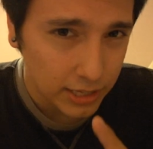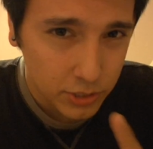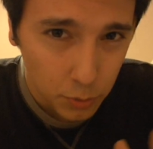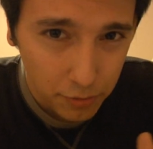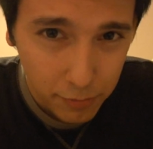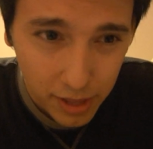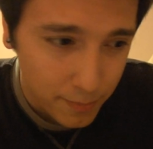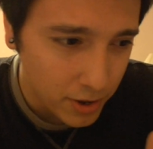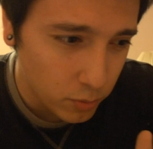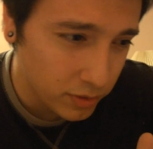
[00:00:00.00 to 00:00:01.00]
It's sort of like
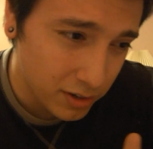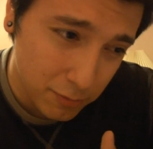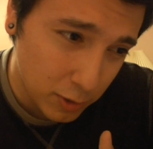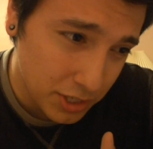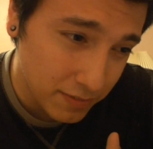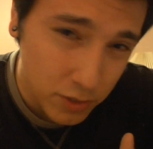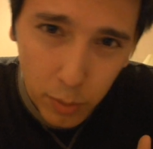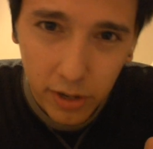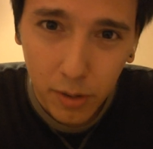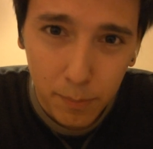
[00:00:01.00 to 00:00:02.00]
my own little version of
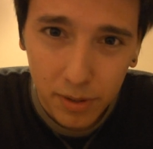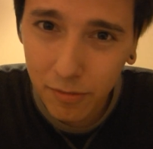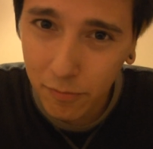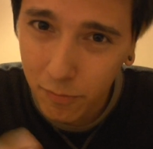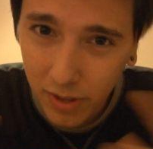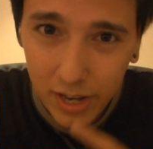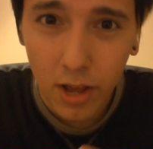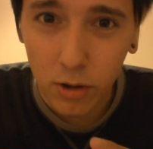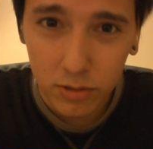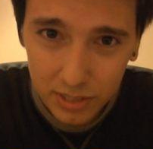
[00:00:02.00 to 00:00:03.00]
Twitter, but
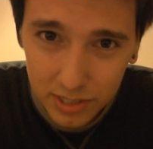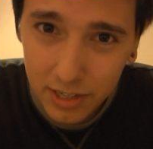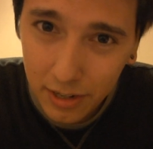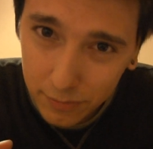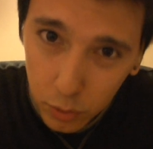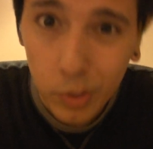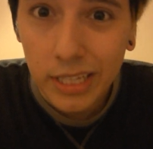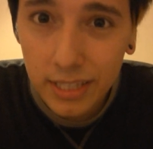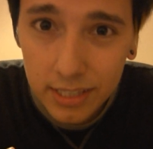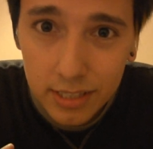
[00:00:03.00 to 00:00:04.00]
videos instead of tweets.